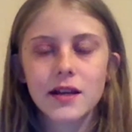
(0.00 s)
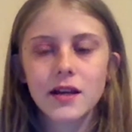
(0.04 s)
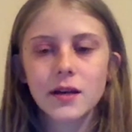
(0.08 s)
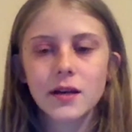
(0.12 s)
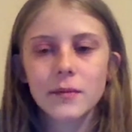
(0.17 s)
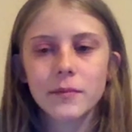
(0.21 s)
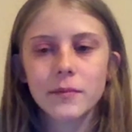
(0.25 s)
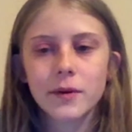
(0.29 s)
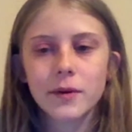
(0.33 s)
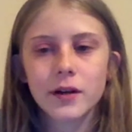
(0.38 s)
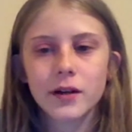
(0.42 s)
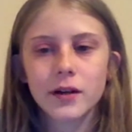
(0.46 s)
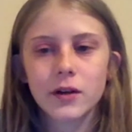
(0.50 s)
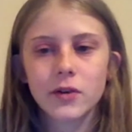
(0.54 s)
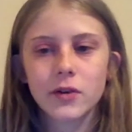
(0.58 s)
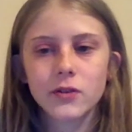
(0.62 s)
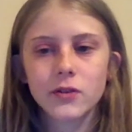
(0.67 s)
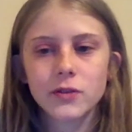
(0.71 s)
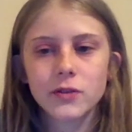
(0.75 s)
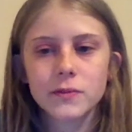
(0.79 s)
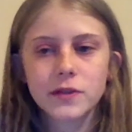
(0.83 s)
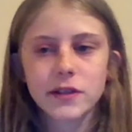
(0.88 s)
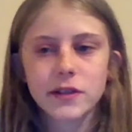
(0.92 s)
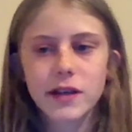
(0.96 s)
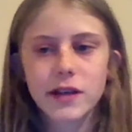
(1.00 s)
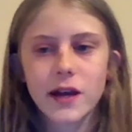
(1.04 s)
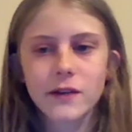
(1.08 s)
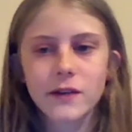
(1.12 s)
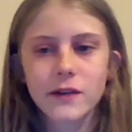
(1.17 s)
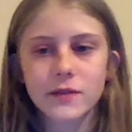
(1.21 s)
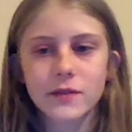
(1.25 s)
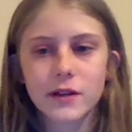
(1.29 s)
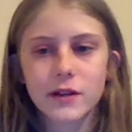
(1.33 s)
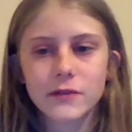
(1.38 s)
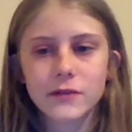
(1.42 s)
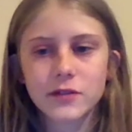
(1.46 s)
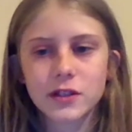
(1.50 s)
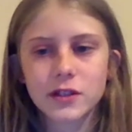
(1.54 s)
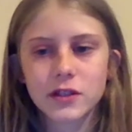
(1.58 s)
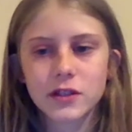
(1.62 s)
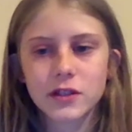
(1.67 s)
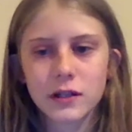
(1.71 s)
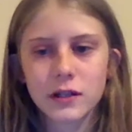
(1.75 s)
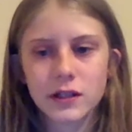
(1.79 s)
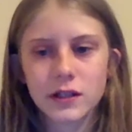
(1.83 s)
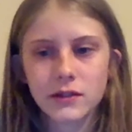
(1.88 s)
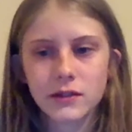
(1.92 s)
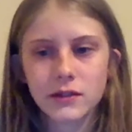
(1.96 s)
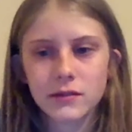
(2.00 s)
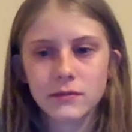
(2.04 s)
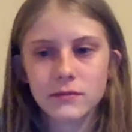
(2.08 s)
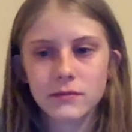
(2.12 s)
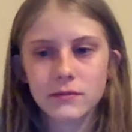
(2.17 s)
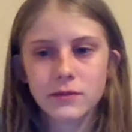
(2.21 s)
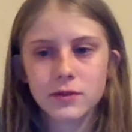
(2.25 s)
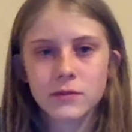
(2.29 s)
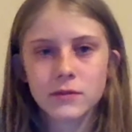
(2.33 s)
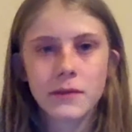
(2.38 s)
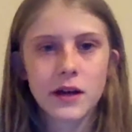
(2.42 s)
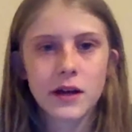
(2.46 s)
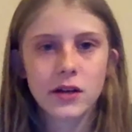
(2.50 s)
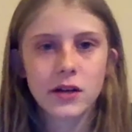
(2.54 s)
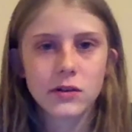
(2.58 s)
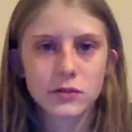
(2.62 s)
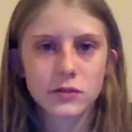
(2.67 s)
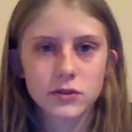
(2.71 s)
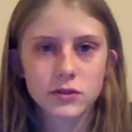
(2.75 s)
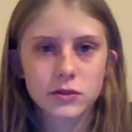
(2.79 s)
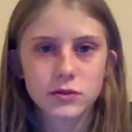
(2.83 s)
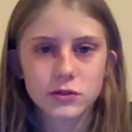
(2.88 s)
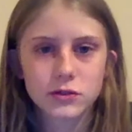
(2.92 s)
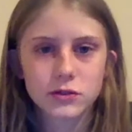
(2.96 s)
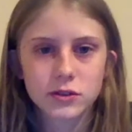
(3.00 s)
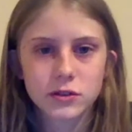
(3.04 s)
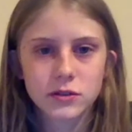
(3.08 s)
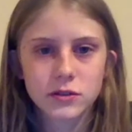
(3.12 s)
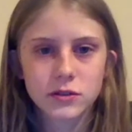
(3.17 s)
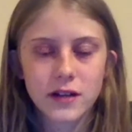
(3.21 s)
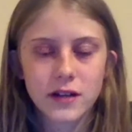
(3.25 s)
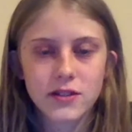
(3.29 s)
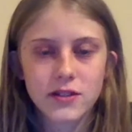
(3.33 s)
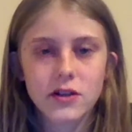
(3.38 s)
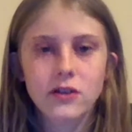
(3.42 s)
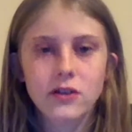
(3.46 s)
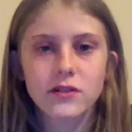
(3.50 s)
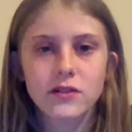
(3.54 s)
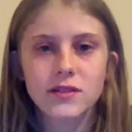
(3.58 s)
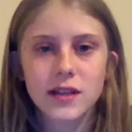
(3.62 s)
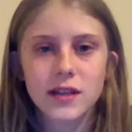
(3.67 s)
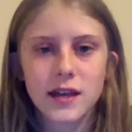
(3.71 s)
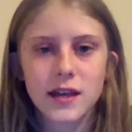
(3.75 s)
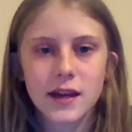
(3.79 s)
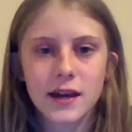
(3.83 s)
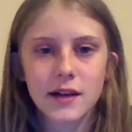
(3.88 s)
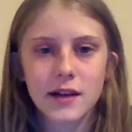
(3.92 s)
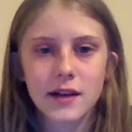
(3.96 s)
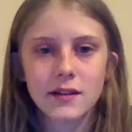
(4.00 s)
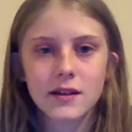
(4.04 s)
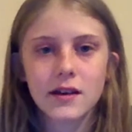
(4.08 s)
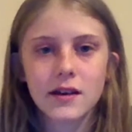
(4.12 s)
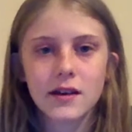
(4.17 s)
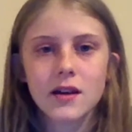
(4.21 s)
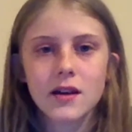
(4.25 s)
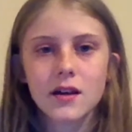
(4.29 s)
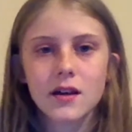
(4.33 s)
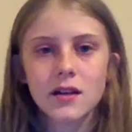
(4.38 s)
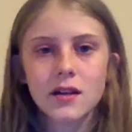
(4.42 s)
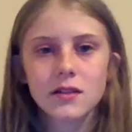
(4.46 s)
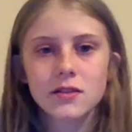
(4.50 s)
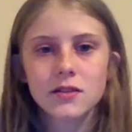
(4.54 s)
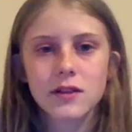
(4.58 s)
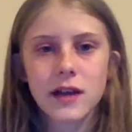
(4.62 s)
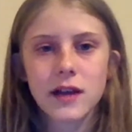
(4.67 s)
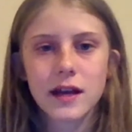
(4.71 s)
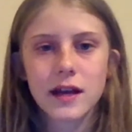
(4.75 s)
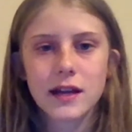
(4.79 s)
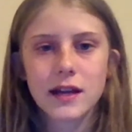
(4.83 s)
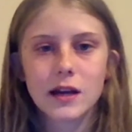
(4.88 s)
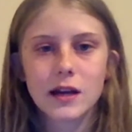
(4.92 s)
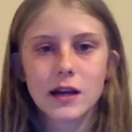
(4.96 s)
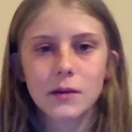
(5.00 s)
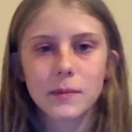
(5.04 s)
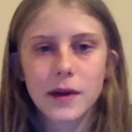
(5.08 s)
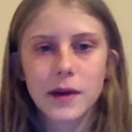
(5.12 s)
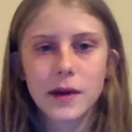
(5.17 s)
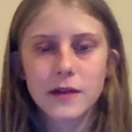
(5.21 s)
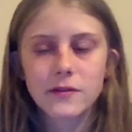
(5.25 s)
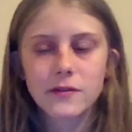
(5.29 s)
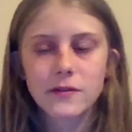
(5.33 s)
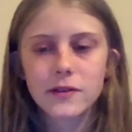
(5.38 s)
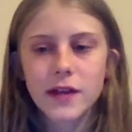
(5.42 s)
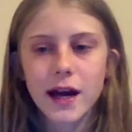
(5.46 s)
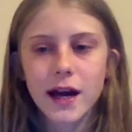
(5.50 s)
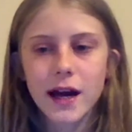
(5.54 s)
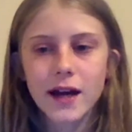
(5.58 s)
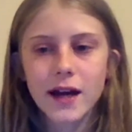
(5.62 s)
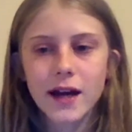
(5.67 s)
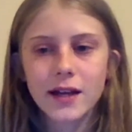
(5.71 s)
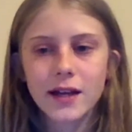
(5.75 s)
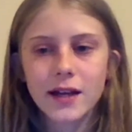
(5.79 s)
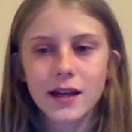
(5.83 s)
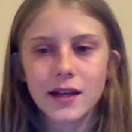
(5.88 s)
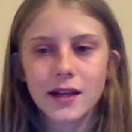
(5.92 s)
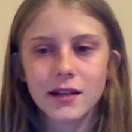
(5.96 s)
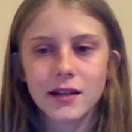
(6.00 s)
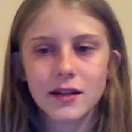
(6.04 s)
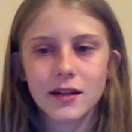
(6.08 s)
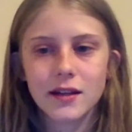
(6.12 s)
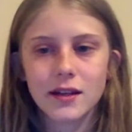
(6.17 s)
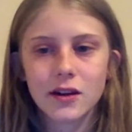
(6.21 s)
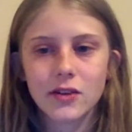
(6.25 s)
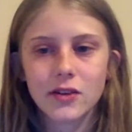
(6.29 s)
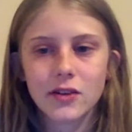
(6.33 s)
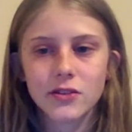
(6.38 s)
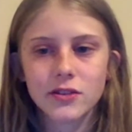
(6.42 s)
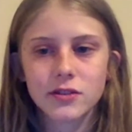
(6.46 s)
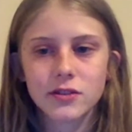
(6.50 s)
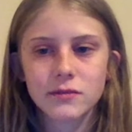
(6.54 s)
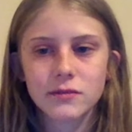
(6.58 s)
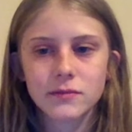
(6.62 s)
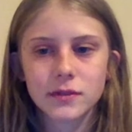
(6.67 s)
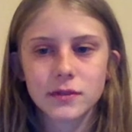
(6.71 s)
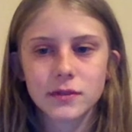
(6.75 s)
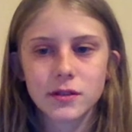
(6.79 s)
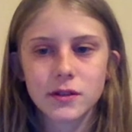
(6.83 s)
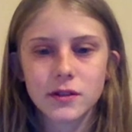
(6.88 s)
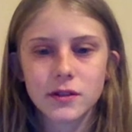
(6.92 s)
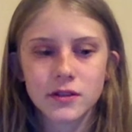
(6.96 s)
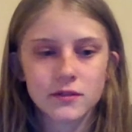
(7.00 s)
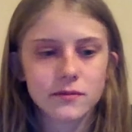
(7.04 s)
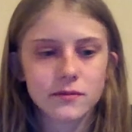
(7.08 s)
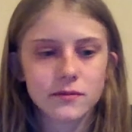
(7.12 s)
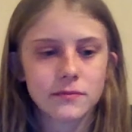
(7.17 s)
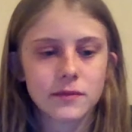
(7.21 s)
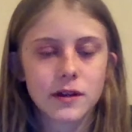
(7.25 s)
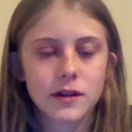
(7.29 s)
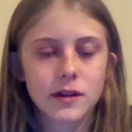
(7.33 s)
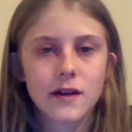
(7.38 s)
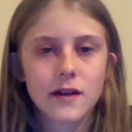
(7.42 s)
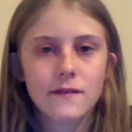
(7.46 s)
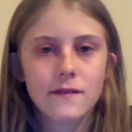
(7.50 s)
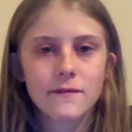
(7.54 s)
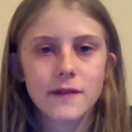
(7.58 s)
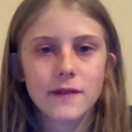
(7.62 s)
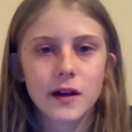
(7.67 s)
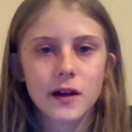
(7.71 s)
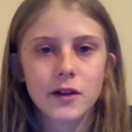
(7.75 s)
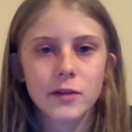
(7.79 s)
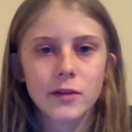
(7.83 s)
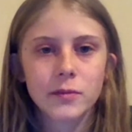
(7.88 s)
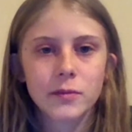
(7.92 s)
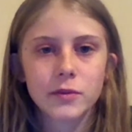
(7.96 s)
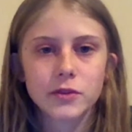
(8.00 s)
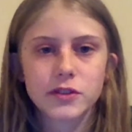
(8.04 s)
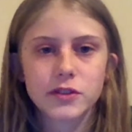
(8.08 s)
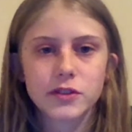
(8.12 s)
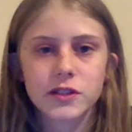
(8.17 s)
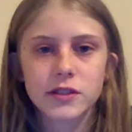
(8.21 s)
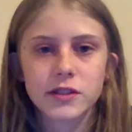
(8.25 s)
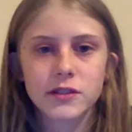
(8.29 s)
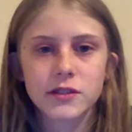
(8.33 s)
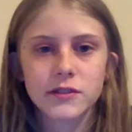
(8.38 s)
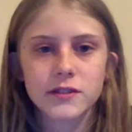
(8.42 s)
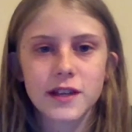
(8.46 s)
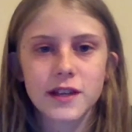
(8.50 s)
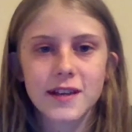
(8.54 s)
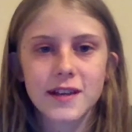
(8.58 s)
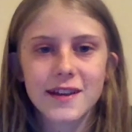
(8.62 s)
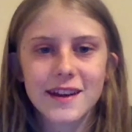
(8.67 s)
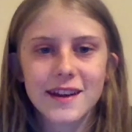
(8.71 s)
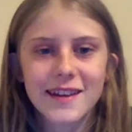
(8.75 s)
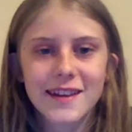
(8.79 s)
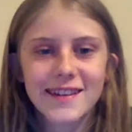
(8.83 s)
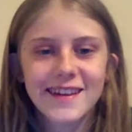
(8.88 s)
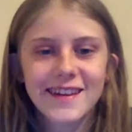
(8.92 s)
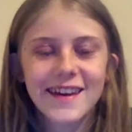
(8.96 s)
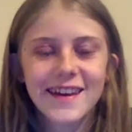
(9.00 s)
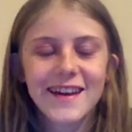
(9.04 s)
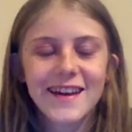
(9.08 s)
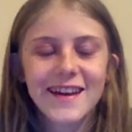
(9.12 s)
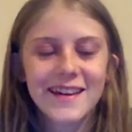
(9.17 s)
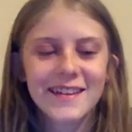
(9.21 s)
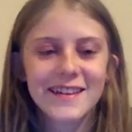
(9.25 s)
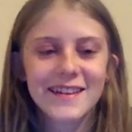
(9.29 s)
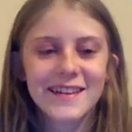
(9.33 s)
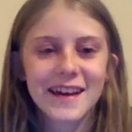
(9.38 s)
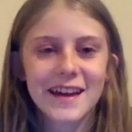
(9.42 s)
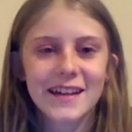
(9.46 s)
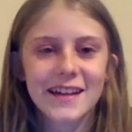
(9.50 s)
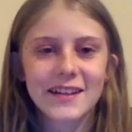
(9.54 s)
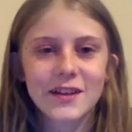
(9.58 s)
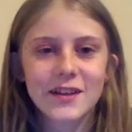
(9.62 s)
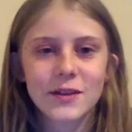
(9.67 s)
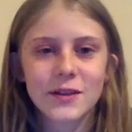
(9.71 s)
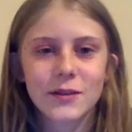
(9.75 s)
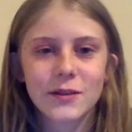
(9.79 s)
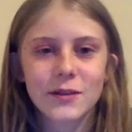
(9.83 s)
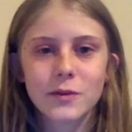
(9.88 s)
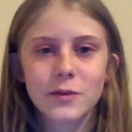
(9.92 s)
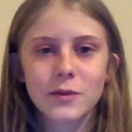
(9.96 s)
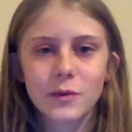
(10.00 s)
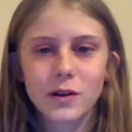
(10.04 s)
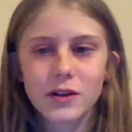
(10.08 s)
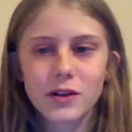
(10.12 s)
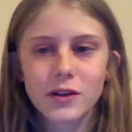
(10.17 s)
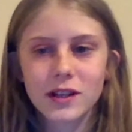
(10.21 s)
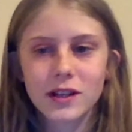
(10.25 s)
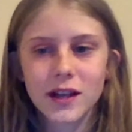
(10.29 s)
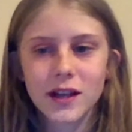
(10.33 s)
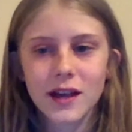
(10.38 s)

But ultimately, I'd love to do it through medical school too, as long as I can, so that I can help pay for that. And it also, there's valuable skills that you can gain through the work.